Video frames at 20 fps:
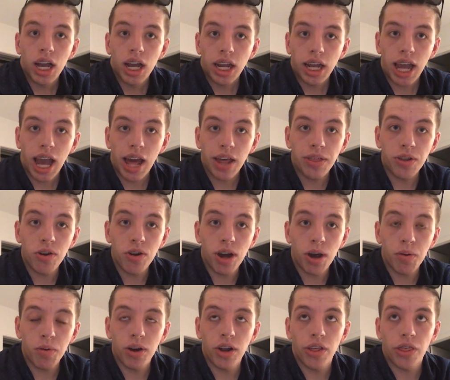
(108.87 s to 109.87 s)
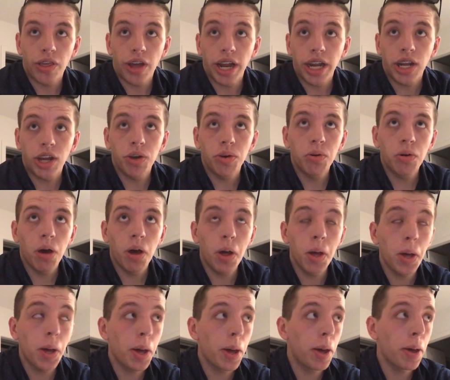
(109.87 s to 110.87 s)
Catherine, I want to thank you
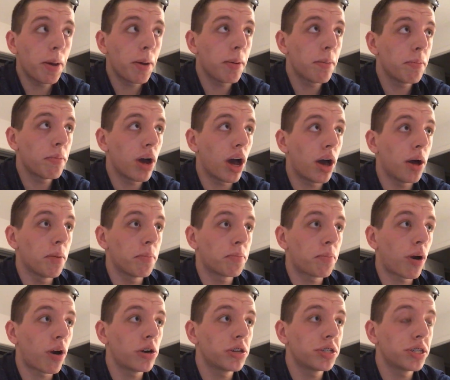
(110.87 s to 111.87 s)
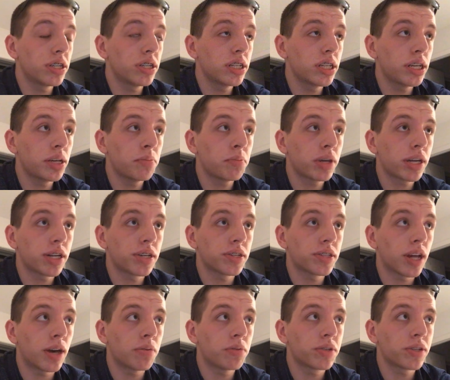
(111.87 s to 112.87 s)
personally, because
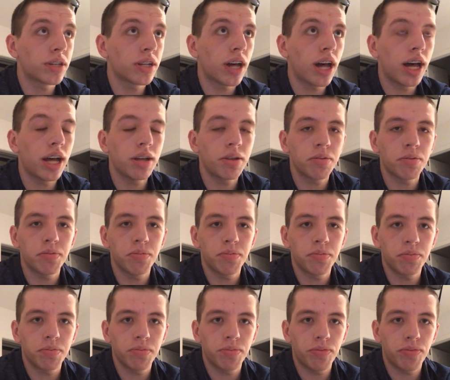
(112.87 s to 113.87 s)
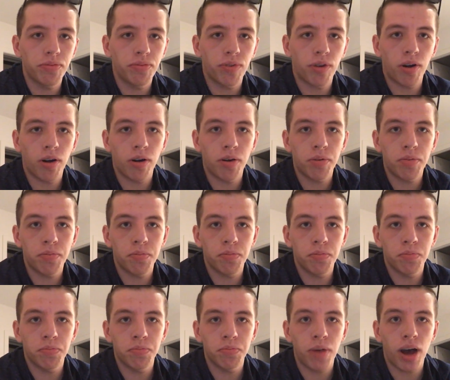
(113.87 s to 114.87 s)
that was a lot for
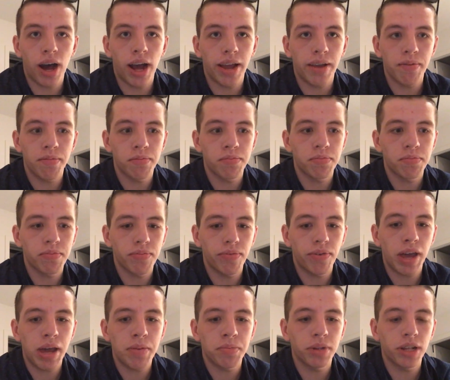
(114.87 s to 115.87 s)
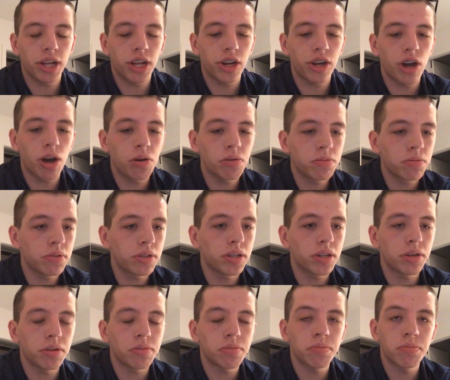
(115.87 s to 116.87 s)
my family,
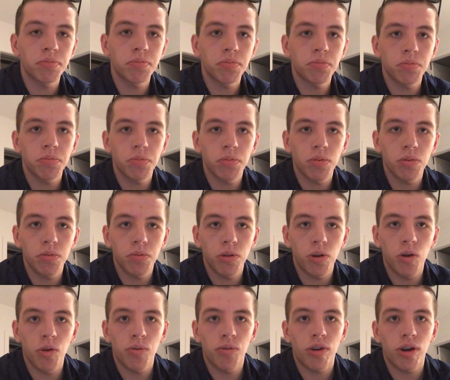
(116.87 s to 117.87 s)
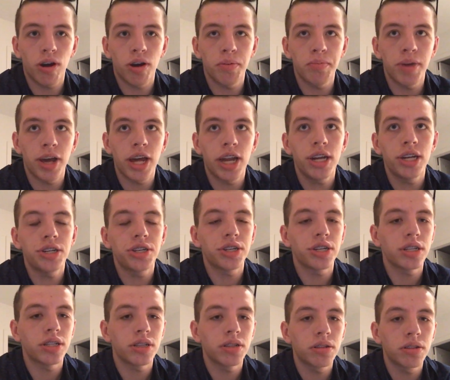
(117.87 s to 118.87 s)
to overall manage,
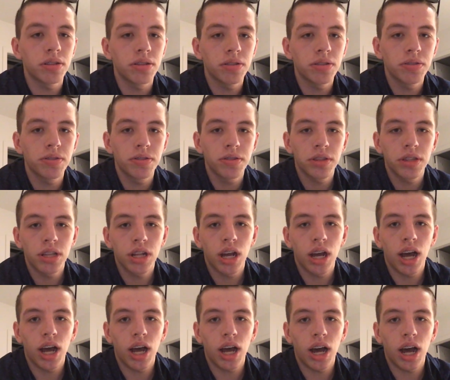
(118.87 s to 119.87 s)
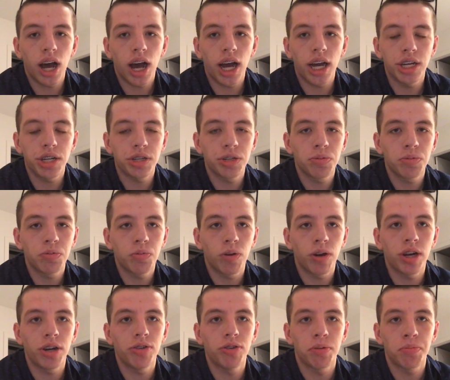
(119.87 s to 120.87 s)
and I just
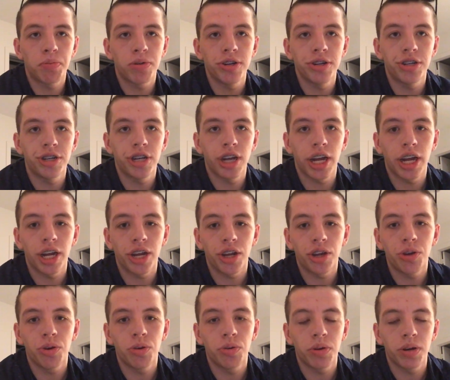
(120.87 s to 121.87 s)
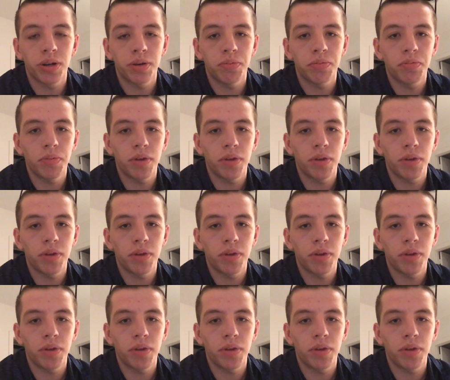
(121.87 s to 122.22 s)
want to appreciate you and